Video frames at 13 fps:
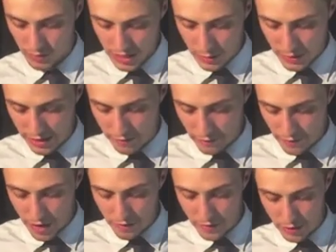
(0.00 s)
Here we have
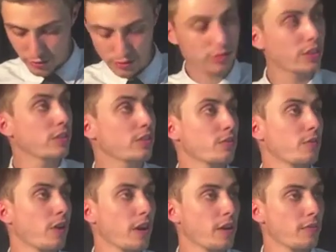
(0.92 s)

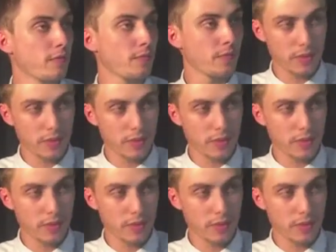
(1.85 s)
565